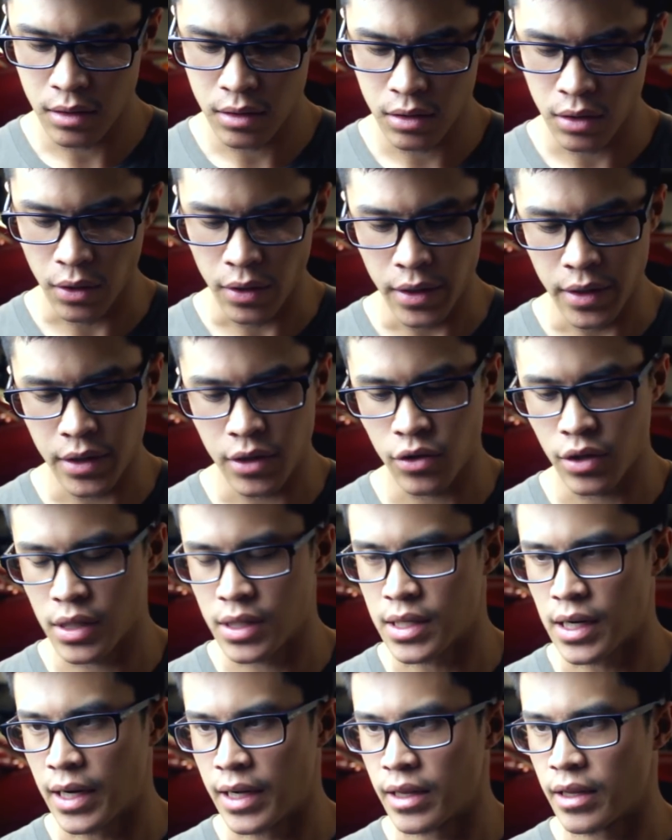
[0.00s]
Totally new
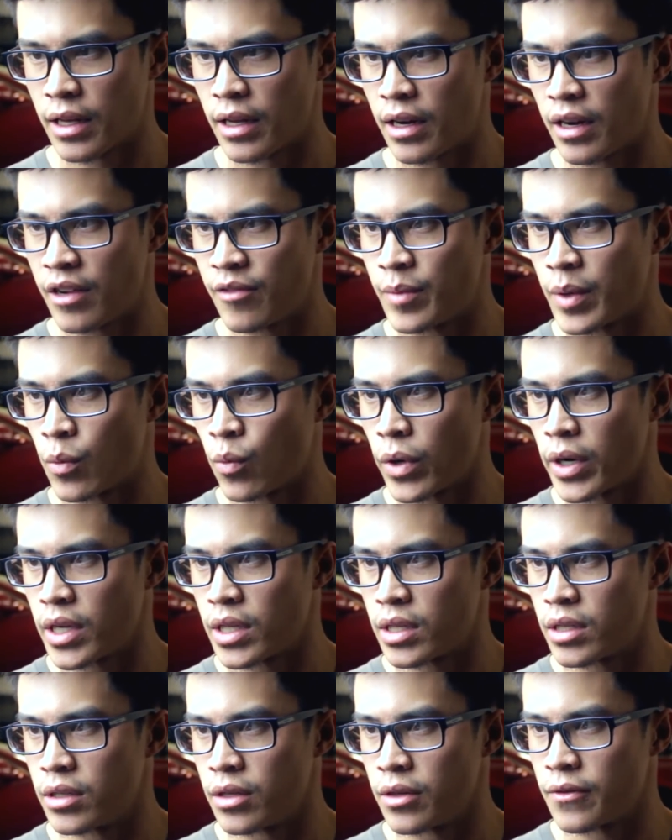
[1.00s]
design that I've been
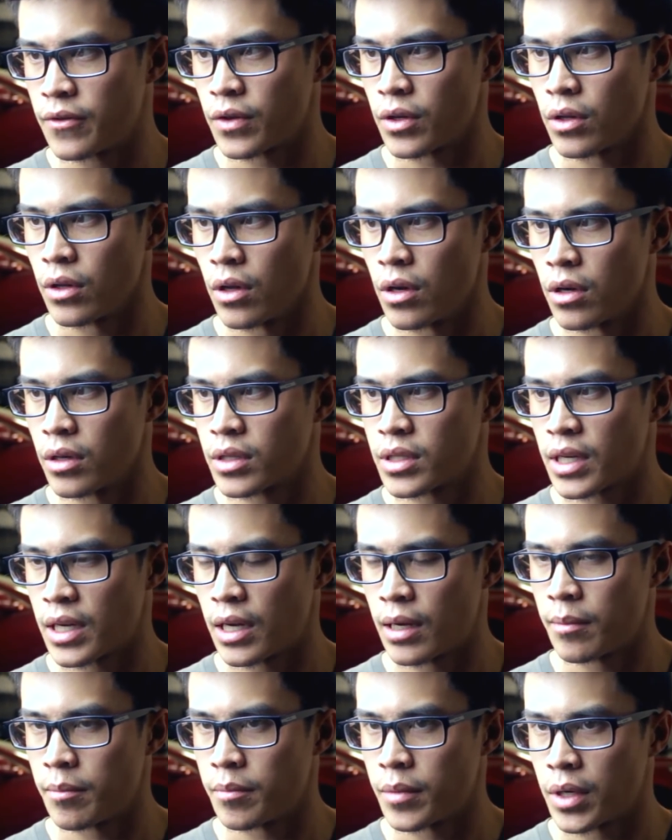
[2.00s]
wanting to do for a long
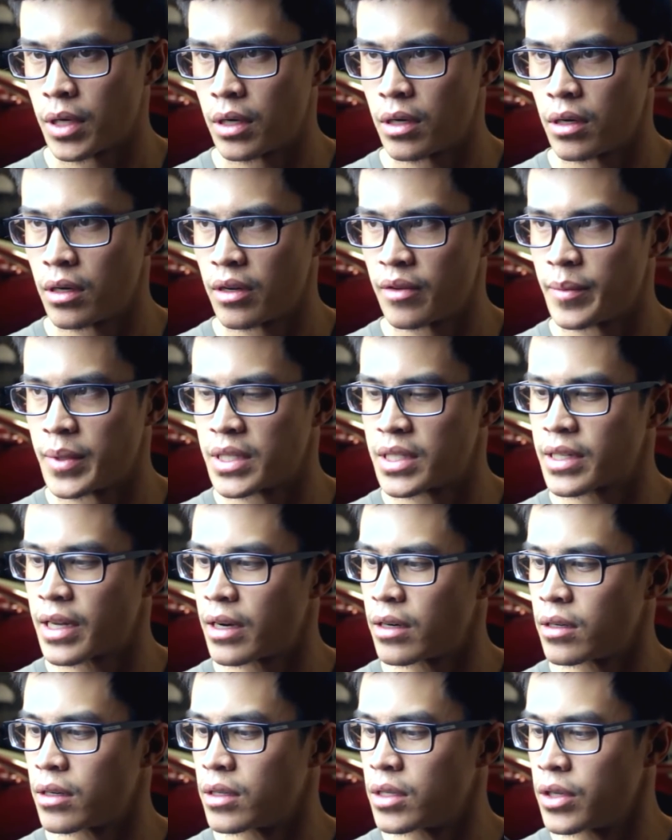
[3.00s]
time, but have been
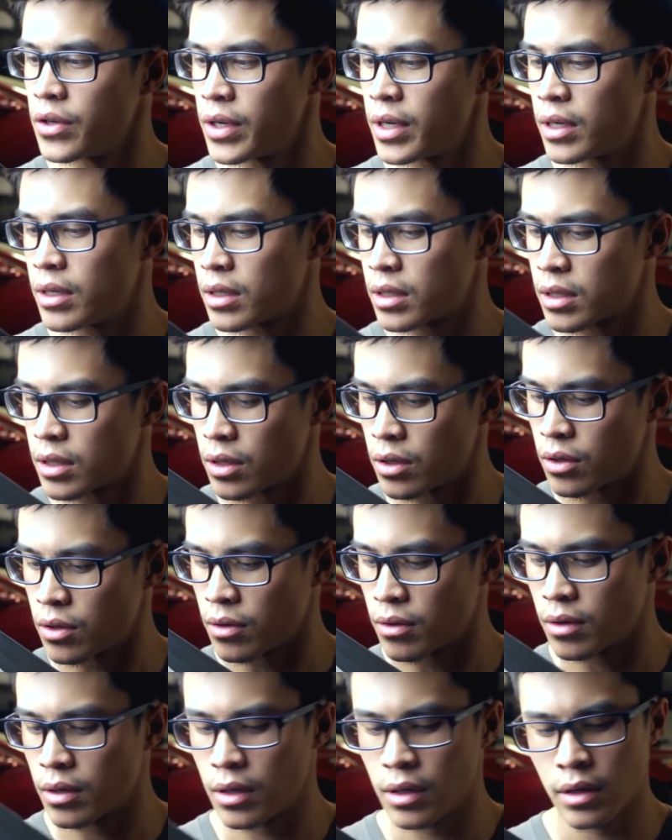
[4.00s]
scared to do it.
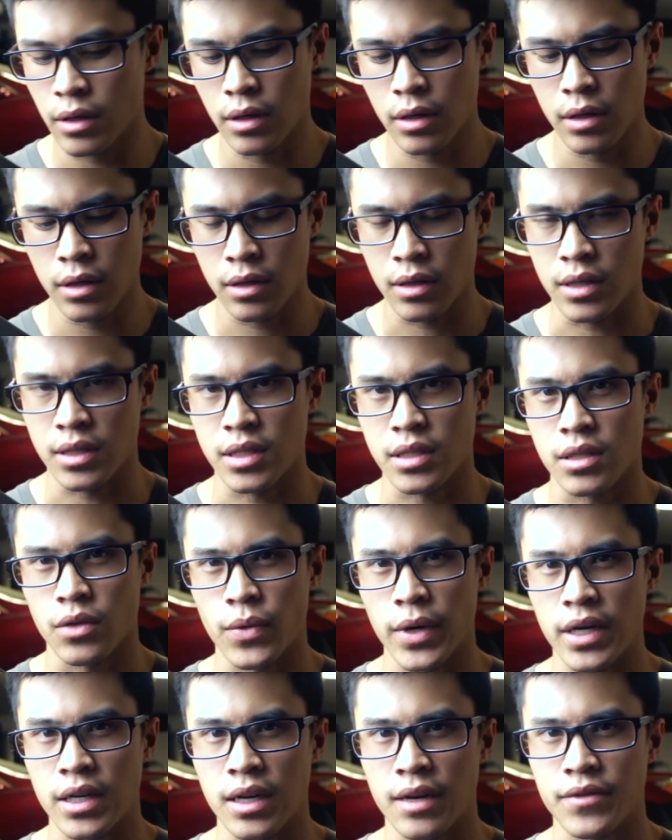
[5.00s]
So this is the
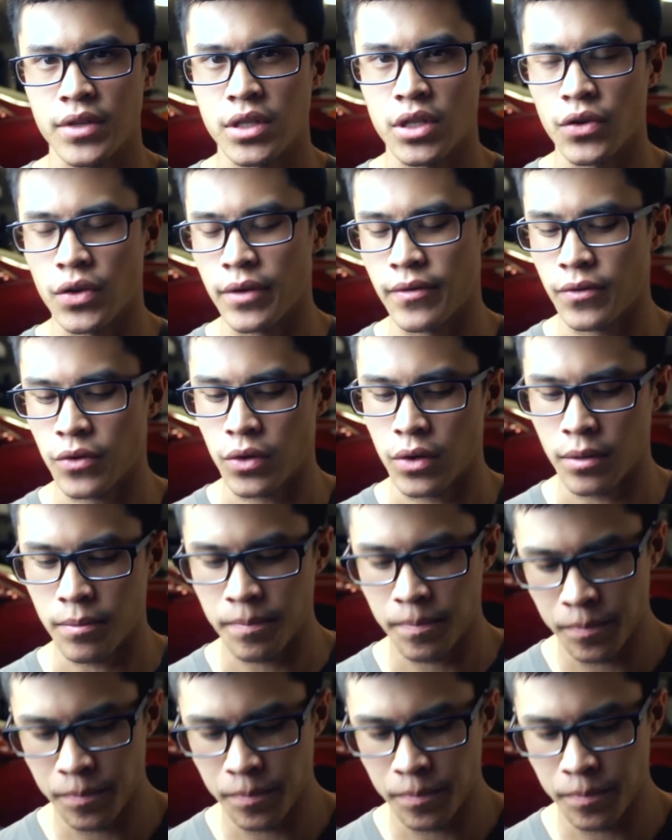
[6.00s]
right knife to do it for.